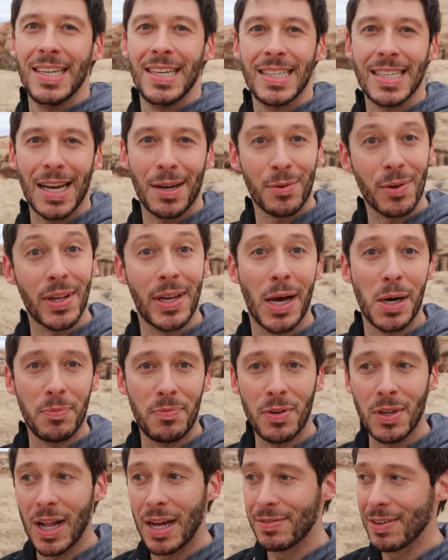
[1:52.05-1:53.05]
is that really
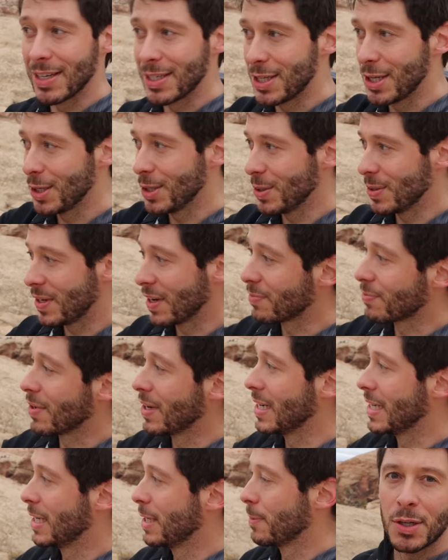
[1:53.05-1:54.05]
helpful having two
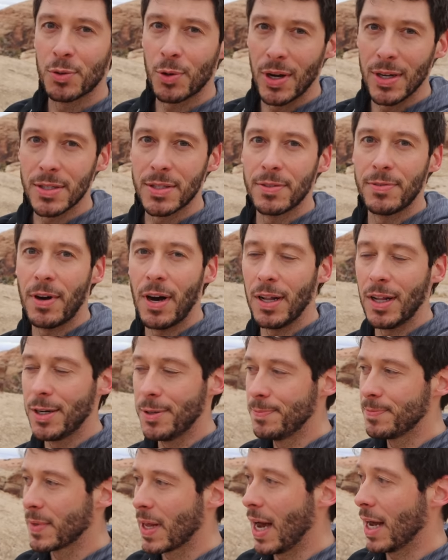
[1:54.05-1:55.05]
different trails to
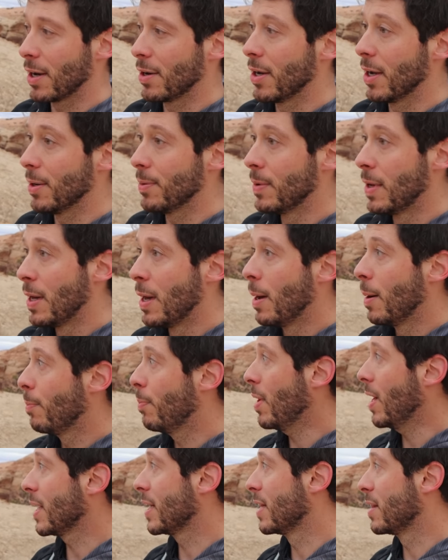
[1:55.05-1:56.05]
follow? I don't know.
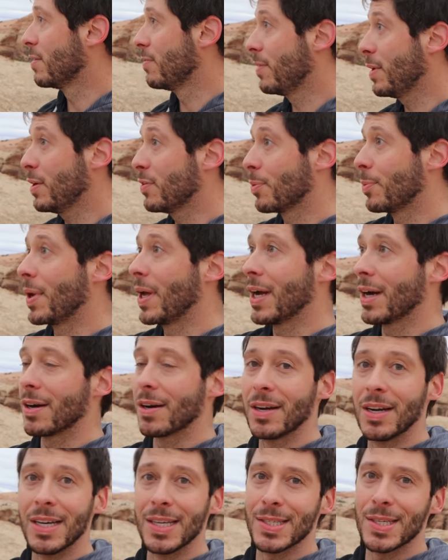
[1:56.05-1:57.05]
But the view from
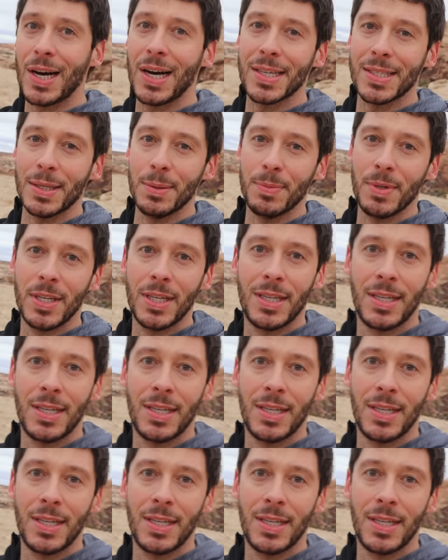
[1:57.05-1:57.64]
here is awesome.